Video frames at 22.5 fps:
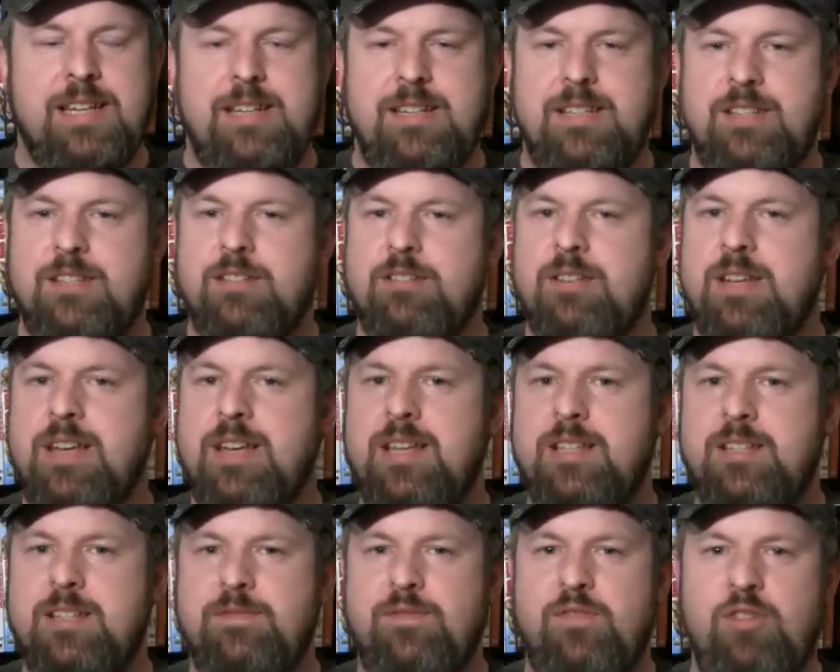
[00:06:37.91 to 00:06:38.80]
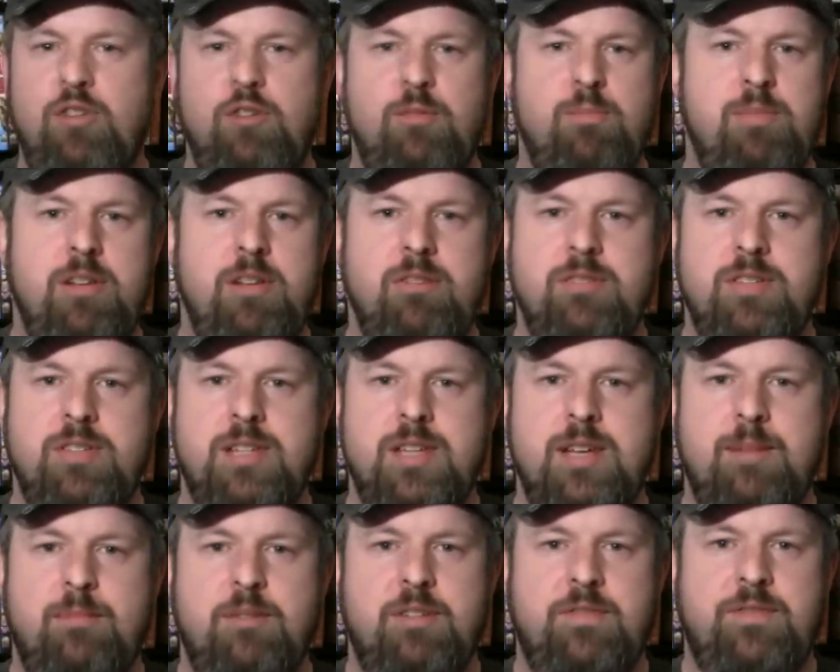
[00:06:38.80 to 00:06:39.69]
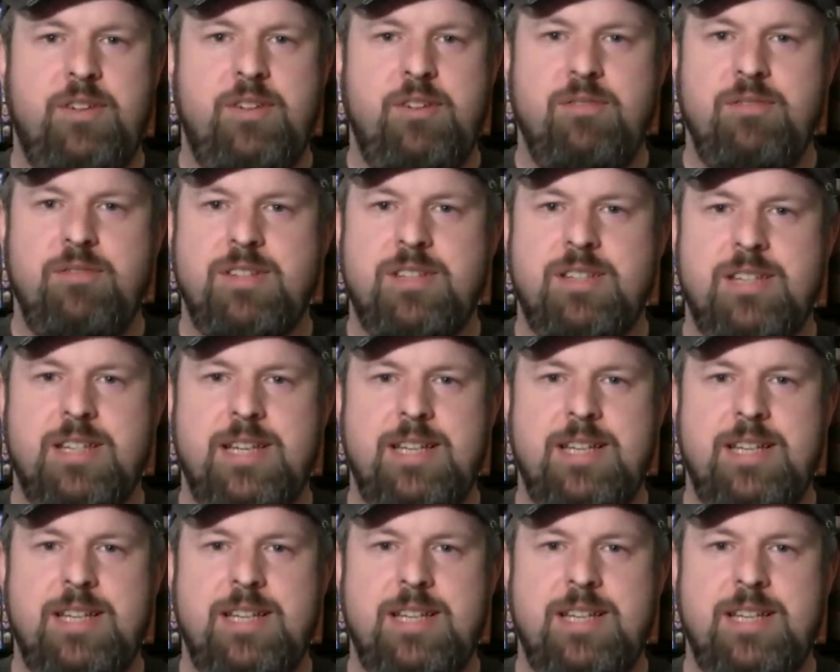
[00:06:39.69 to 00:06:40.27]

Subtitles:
it's full-blown summer, folks.